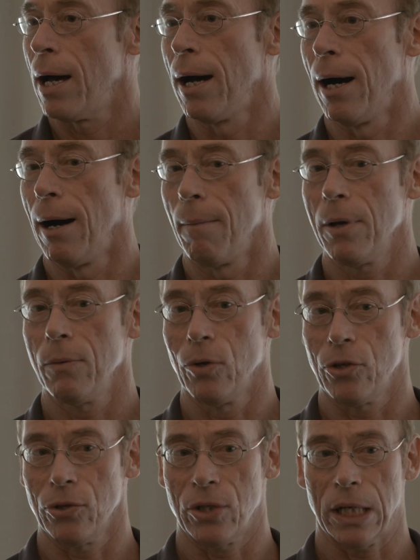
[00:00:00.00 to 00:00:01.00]
Um,
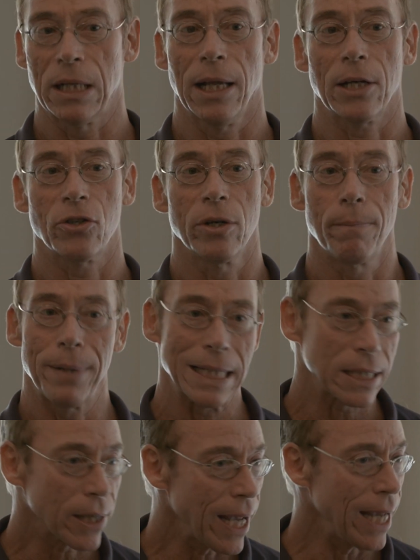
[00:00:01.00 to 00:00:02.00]
which is the collection of
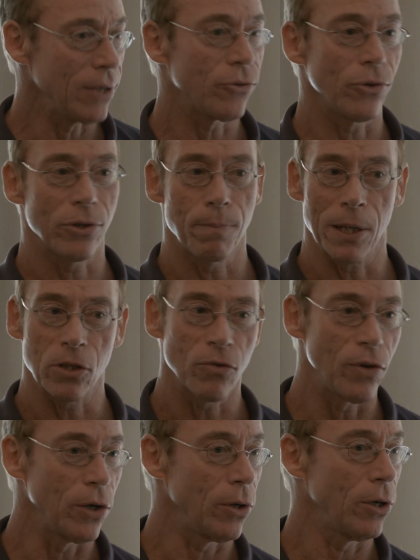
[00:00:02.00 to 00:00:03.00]
best cases,
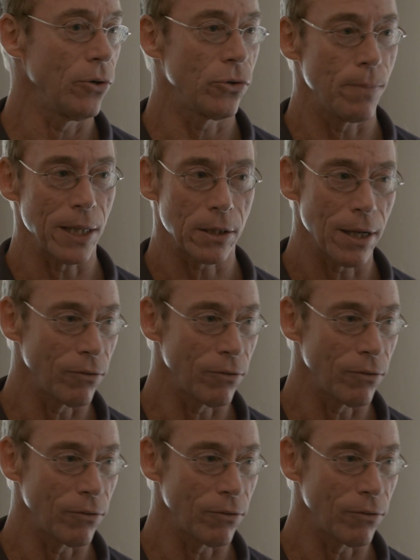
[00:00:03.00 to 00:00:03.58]
best photos, best